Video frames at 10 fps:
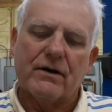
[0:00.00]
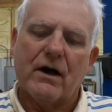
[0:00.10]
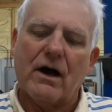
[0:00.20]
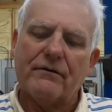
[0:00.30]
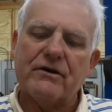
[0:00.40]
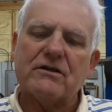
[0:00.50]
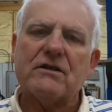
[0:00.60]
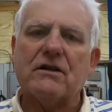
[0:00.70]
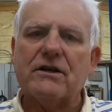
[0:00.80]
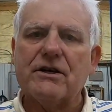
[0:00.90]

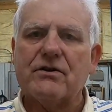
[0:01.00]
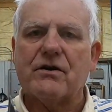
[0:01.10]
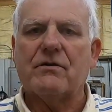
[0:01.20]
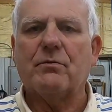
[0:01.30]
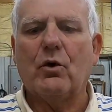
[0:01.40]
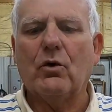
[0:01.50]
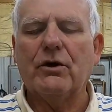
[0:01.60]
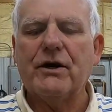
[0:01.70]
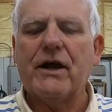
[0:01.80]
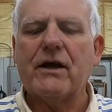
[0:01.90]
Obviously, you can pull
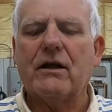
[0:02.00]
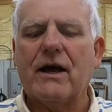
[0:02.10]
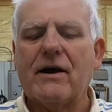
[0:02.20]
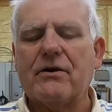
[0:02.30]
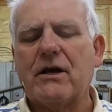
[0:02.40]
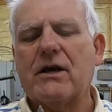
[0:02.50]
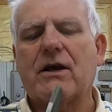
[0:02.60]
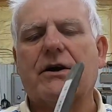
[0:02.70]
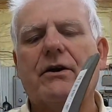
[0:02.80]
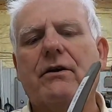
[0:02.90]
a nail out
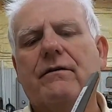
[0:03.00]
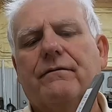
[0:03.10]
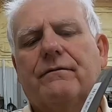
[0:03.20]
here.